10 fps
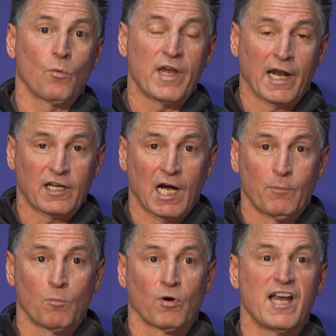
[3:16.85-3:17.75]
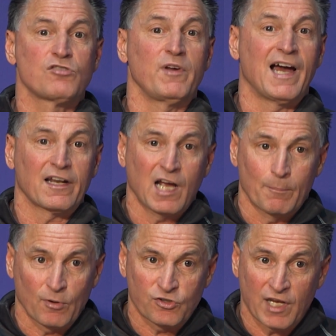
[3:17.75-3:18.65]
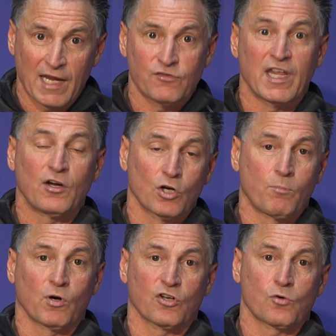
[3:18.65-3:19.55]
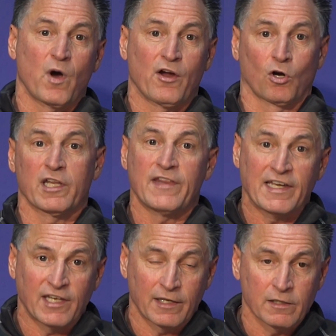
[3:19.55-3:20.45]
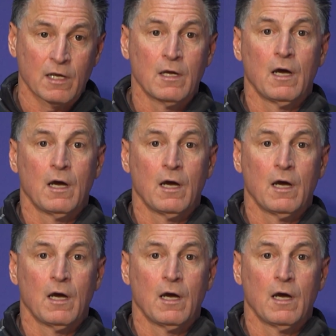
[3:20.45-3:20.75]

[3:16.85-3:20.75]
We got a couple breaks, we got a couple saves. They could have put us away early, they didn't.